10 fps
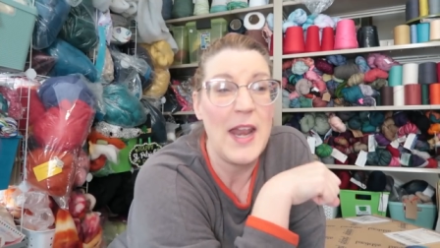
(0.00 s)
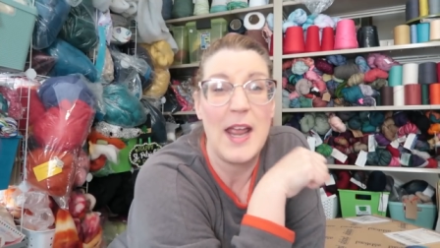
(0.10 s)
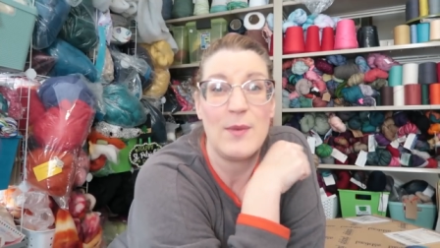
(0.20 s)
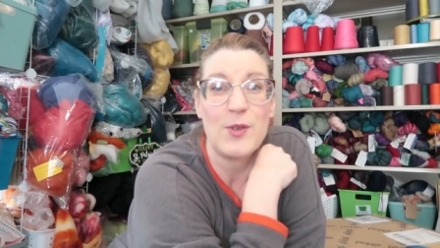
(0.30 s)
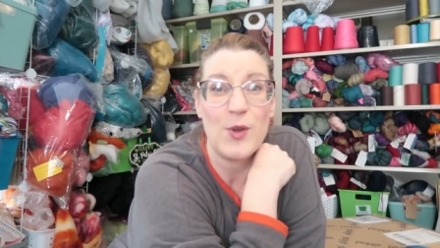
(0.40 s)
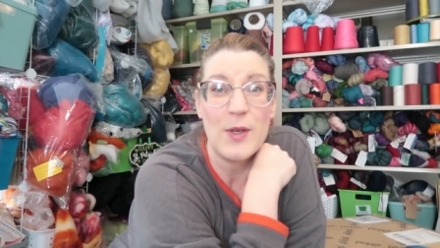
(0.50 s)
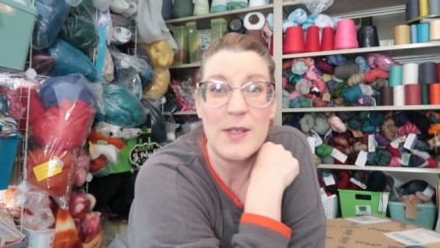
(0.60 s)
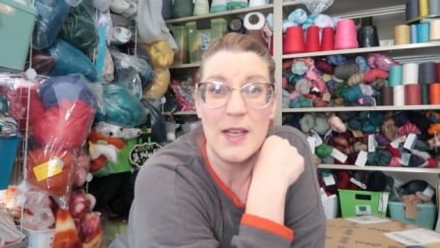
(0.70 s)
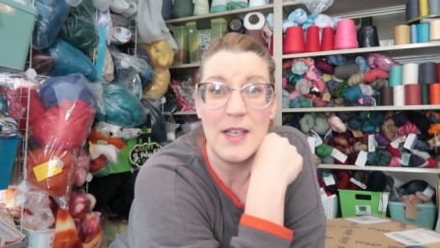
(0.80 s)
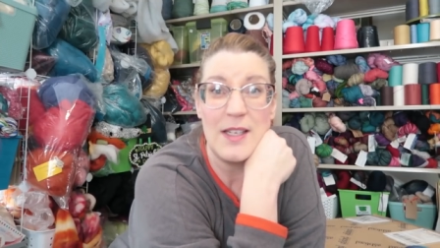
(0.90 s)
and I am so
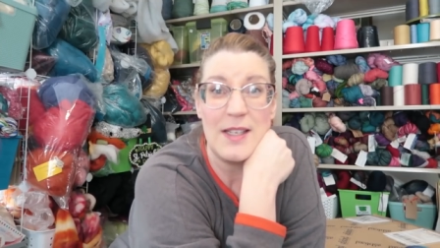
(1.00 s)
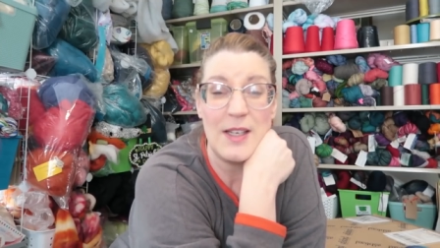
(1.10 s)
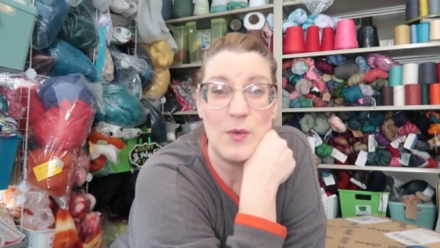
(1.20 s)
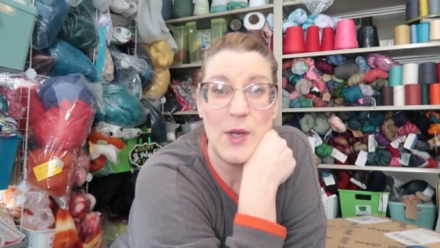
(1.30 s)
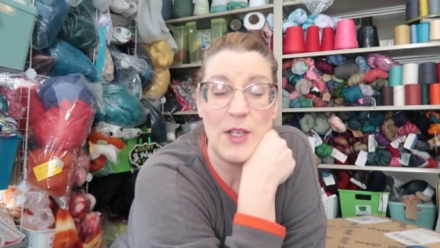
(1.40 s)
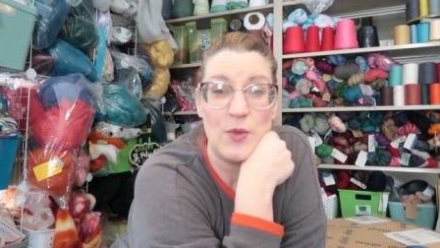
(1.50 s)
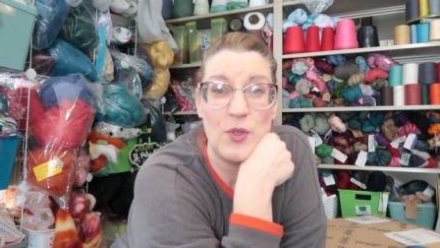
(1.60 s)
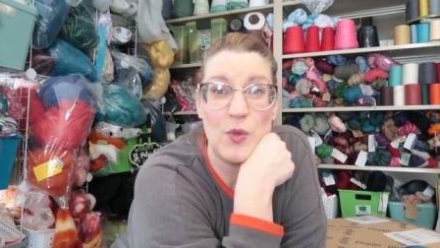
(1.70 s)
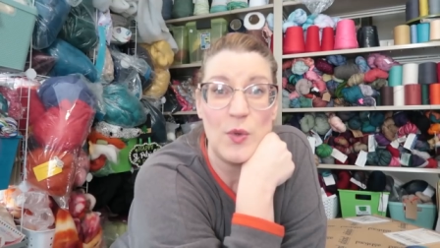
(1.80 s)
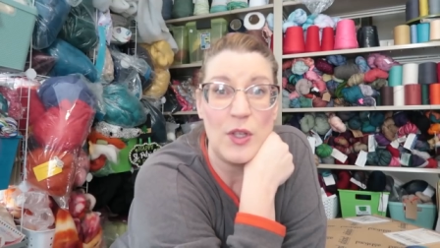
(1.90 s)
excited to see what you
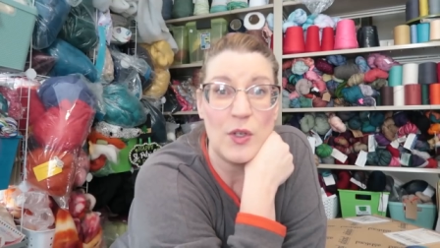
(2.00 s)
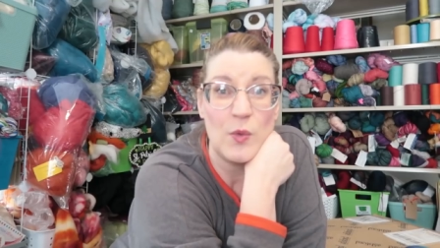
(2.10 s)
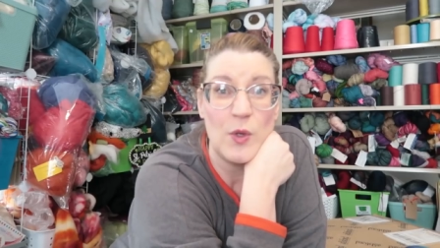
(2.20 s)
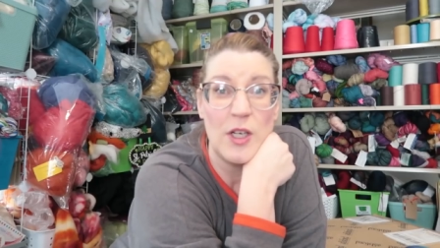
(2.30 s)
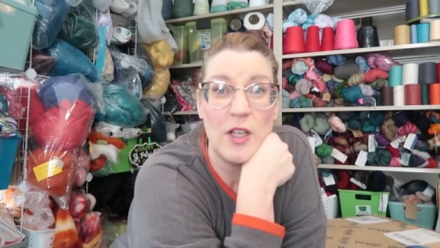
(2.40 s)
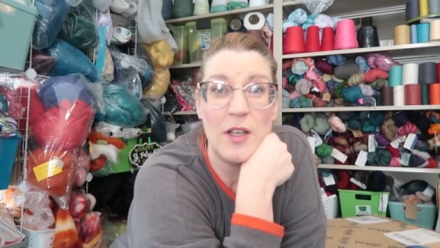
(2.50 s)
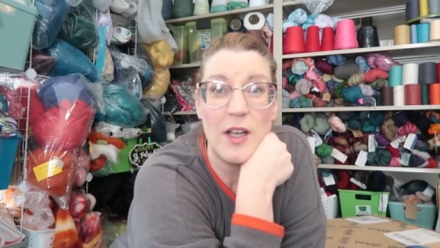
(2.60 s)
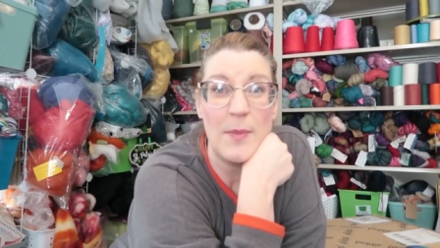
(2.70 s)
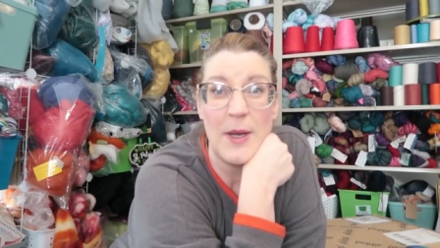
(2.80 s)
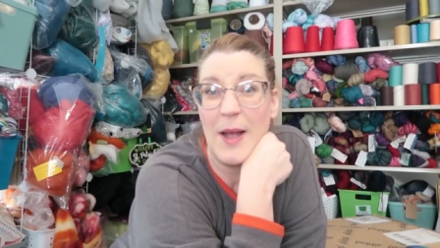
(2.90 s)
do with your wool
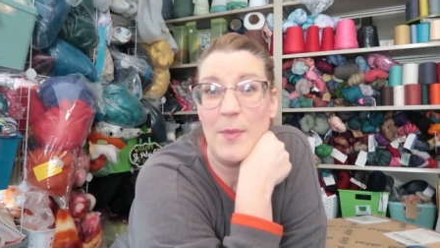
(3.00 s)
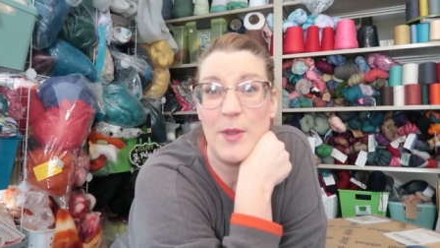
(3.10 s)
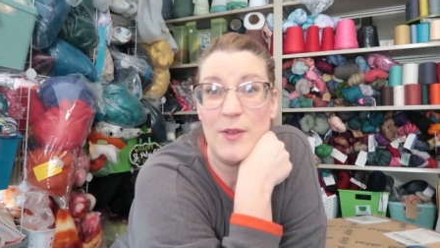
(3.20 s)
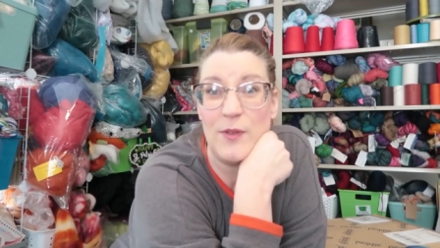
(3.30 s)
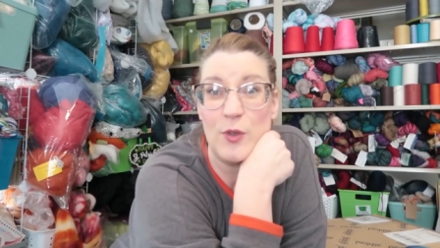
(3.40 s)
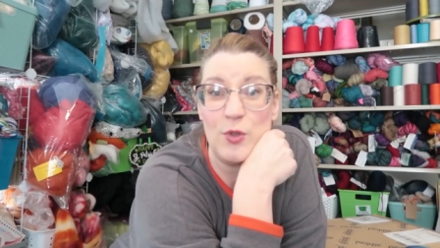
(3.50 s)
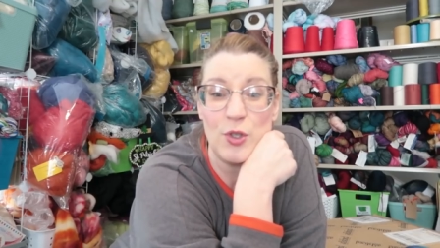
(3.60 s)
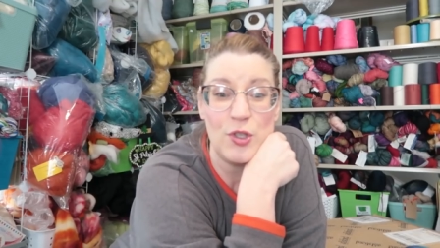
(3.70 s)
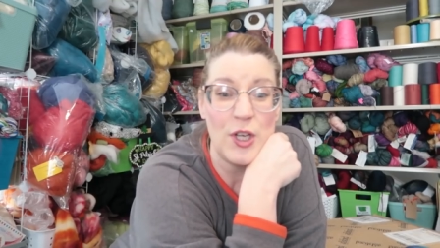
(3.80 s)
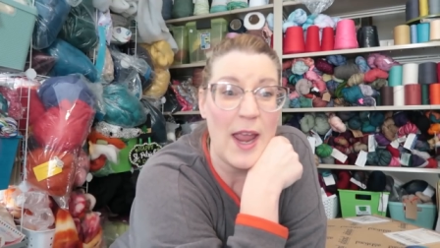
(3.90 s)
coming up in the
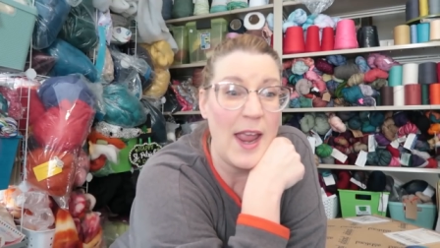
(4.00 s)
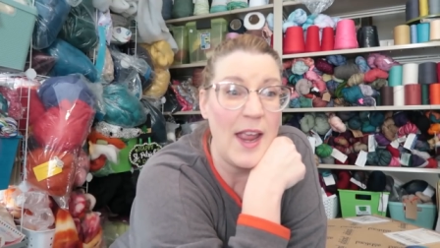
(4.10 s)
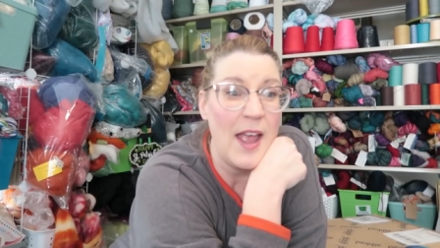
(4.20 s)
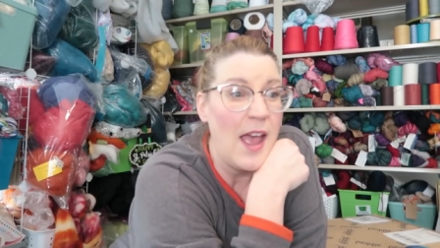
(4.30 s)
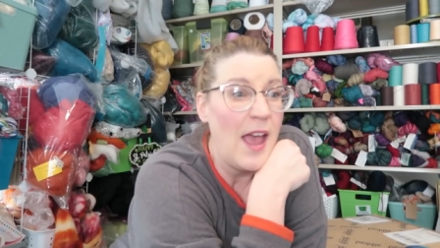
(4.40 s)
future, Jay.